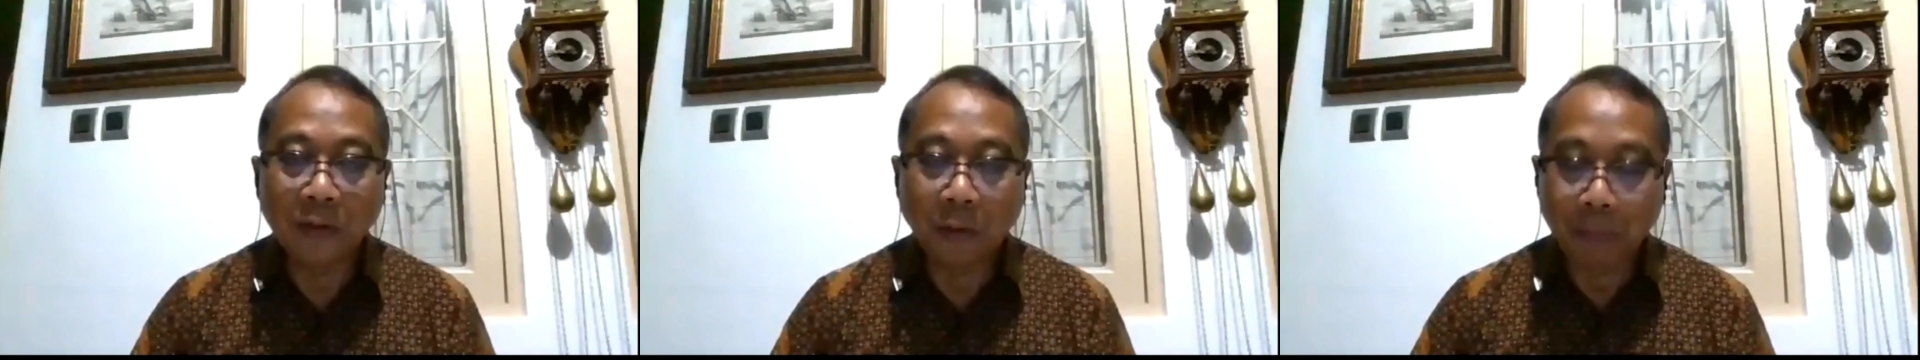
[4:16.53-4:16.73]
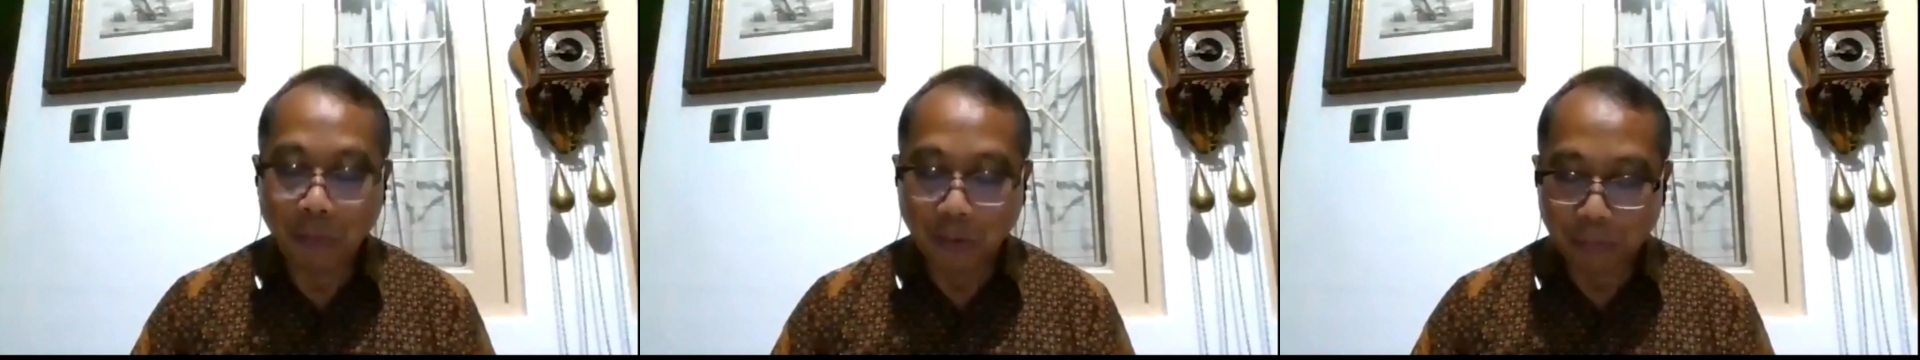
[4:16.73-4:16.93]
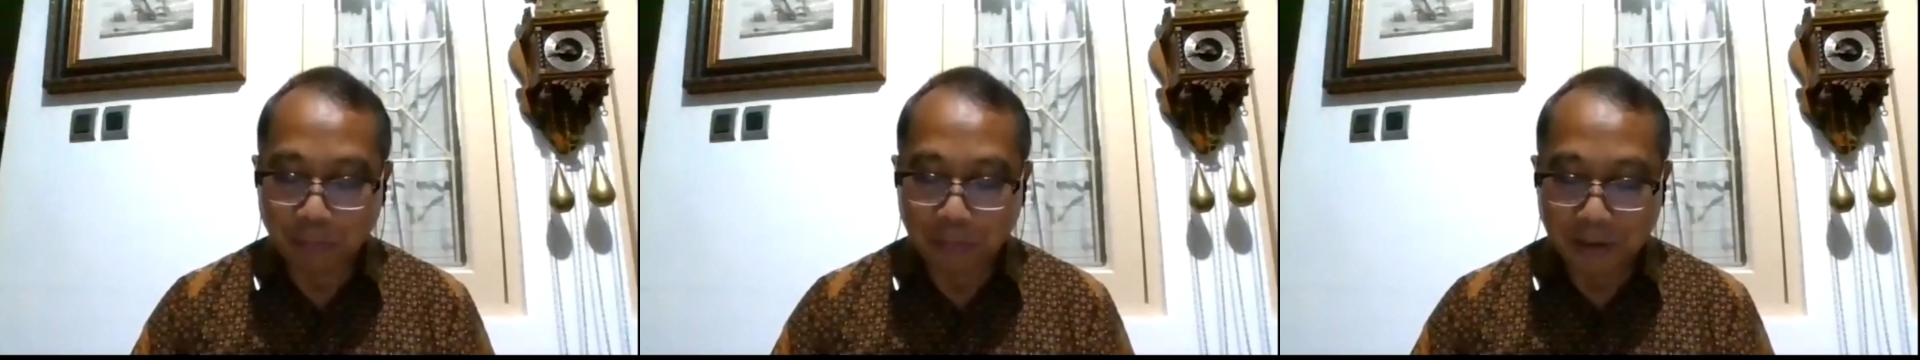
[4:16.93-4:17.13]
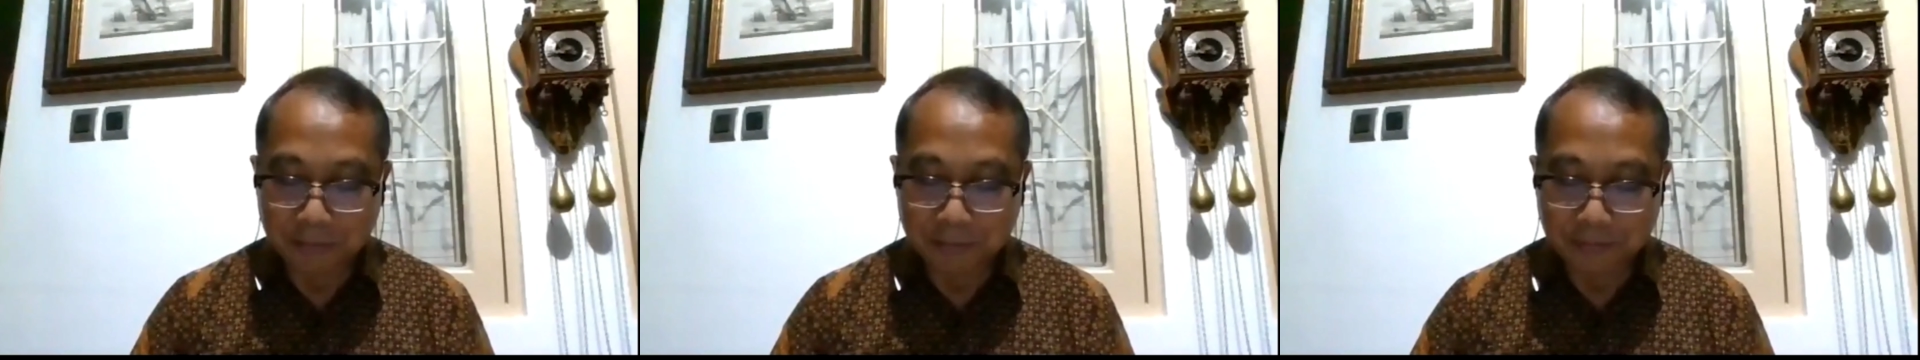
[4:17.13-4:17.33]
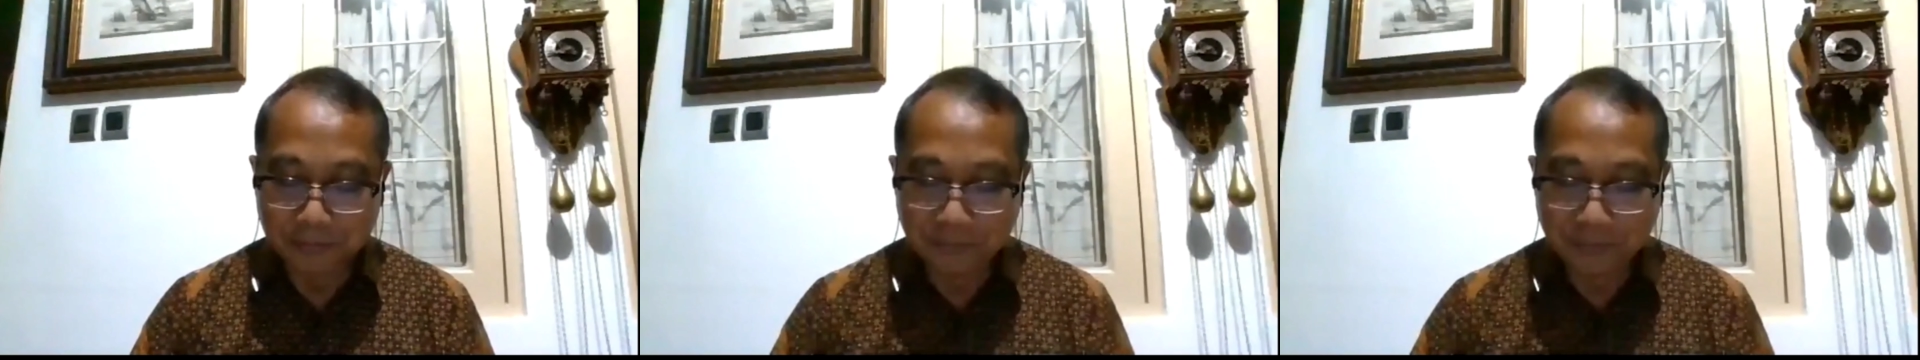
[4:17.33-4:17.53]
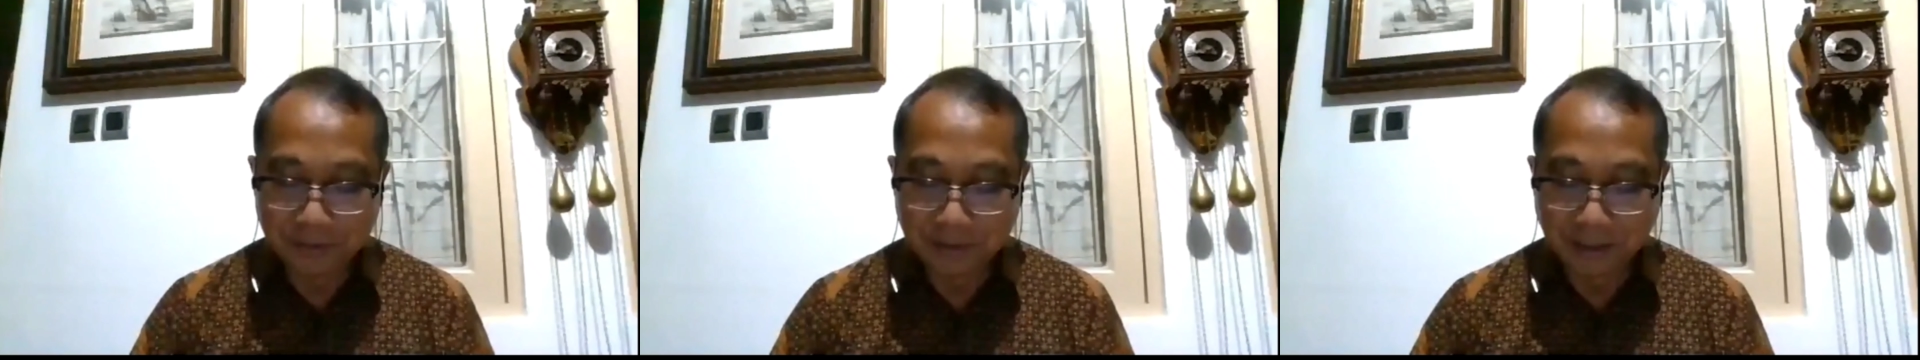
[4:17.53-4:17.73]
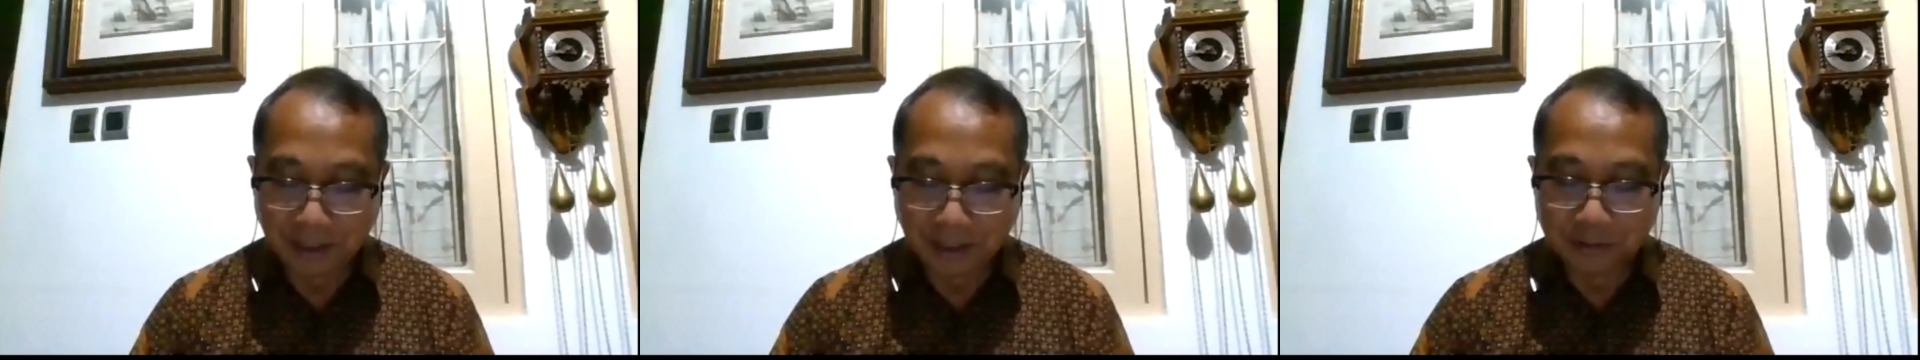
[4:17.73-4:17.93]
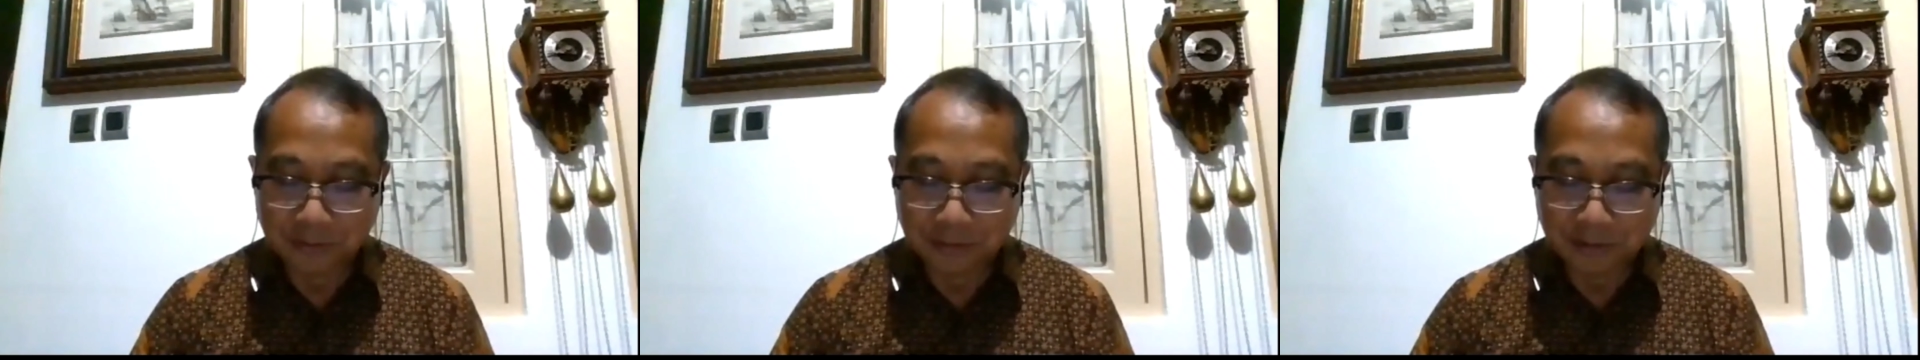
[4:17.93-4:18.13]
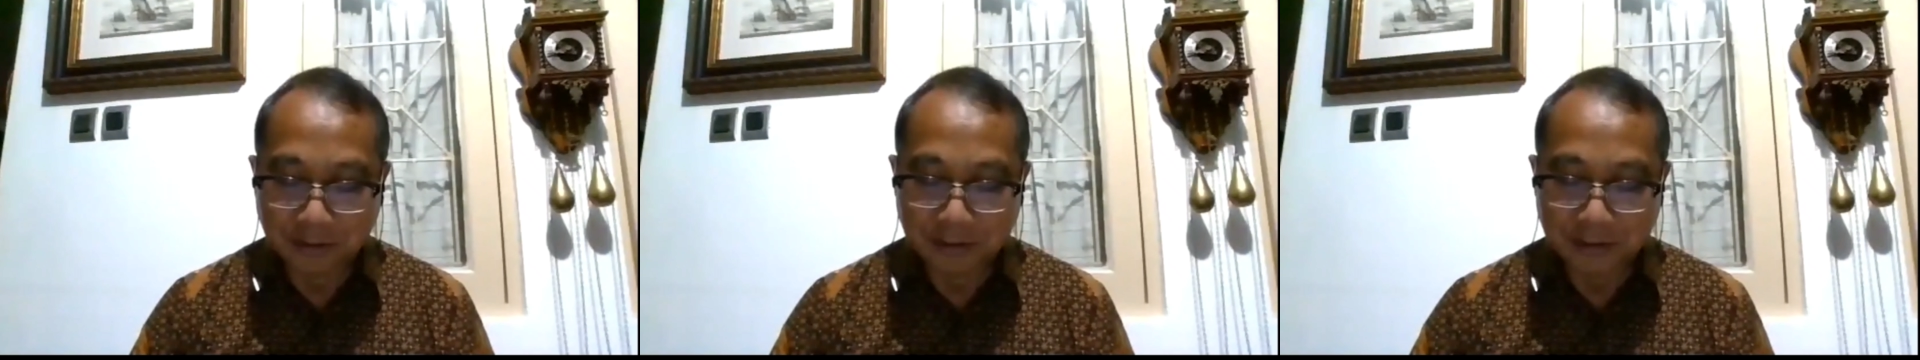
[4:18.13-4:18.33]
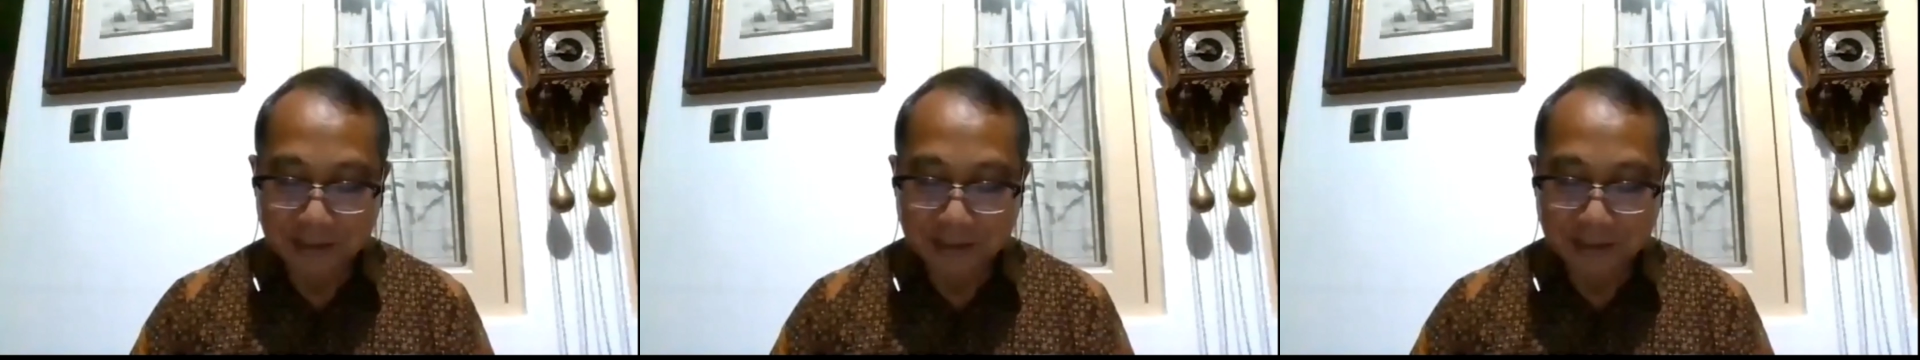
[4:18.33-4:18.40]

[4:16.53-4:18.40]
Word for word: no problem at